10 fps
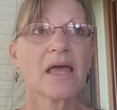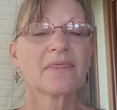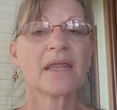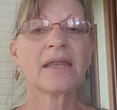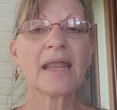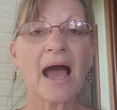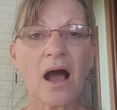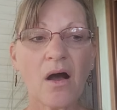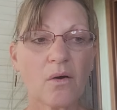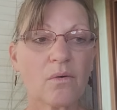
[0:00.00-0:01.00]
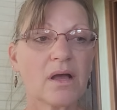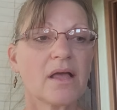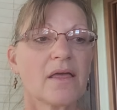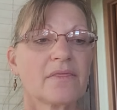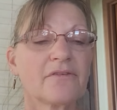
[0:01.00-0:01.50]
that now
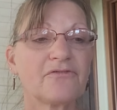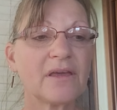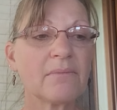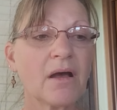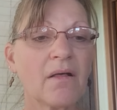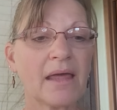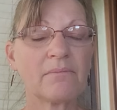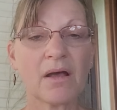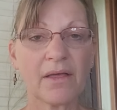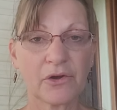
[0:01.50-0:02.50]
the female and male